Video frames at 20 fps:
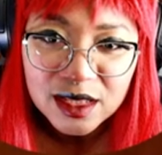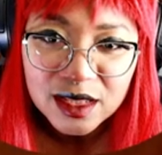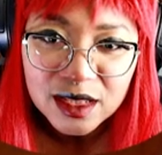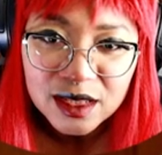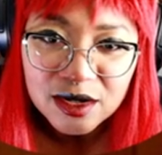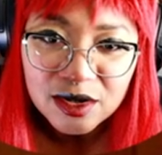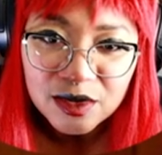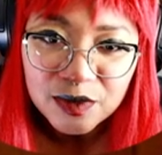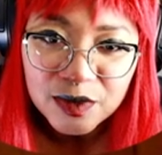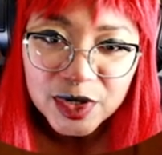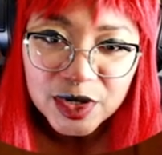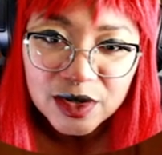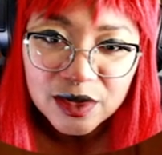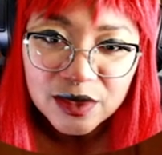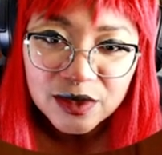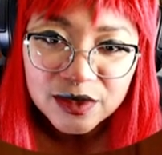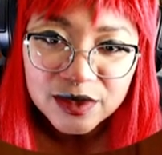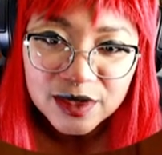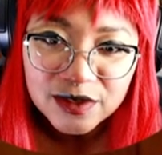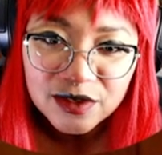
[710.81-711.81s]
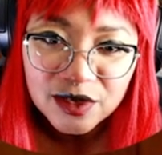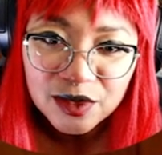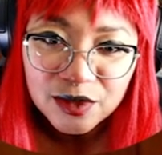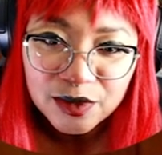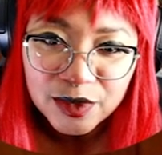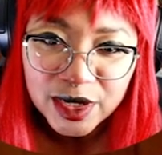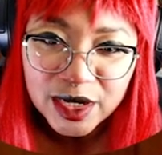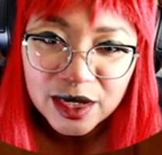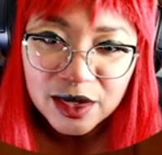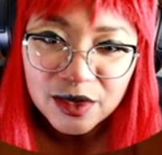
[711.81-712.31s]
Little miracle. Does your
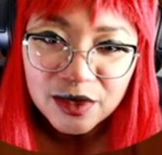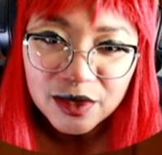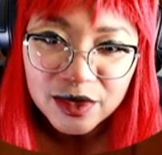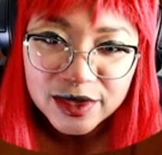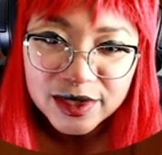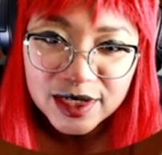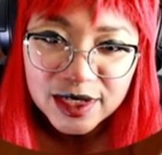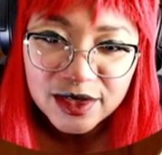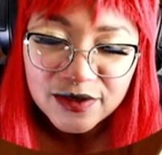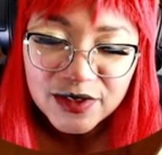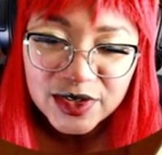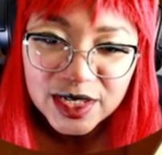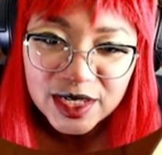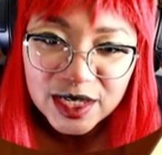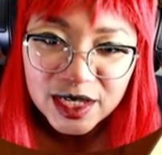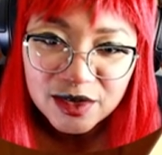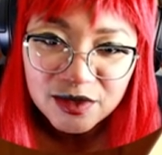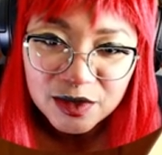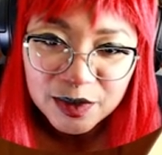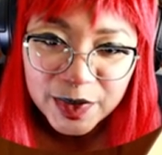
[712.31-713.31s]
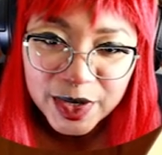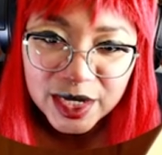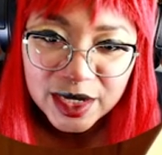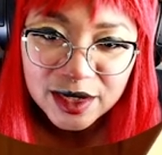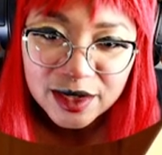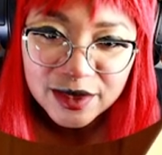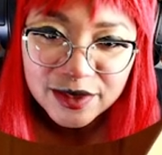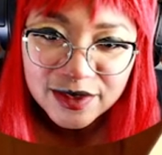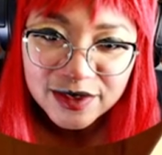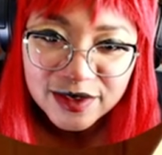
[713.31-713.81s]
radio or TV need
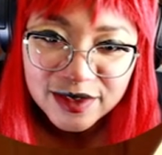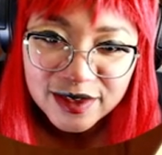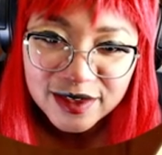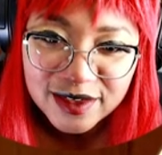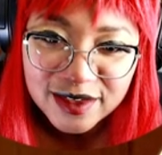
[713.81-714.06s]
repairs?